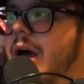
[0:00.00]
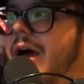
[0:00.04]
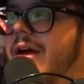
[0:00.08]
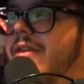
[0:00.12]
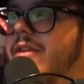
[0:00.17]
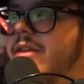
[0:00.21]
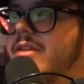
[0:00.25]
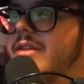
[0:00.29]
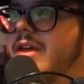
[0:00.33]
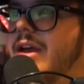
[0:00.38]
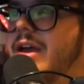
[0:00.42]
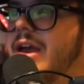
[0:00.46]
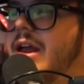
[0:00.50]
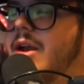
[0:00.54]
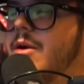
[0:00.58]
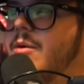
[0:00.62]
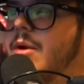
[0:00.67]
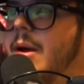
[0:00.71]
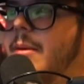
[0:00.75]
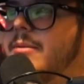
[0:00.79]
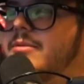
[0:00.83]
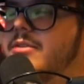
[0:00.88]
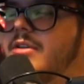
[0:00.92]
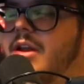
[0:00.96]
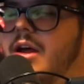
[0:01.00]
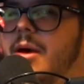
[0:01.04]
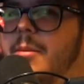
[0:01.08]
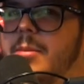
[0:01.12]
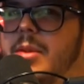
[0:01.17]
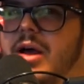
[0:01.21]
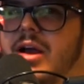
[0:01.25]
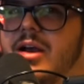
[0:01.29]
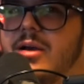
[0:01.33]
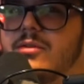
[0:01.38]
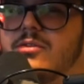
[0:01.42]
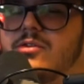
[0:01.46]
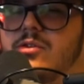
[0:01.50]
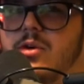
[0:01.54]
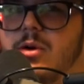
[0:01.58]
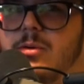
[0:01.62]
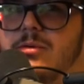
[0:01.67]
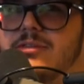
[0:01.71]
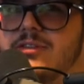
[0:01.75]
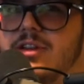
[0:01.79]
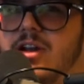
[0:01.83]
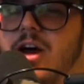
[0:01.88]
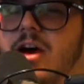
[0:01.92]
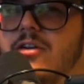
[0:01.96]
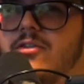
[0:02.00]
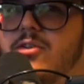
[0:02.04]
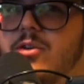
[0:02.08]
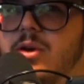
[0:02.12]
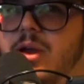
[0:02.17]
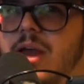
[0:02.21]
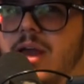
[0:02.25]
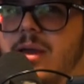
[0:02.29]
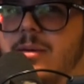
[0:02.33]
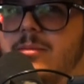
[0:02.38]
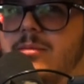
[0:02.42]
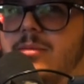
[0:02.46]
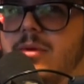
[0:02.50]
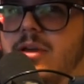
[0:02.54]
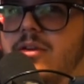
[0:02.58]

I think that kind of wraps it up. Black Ops 4 was an awful game.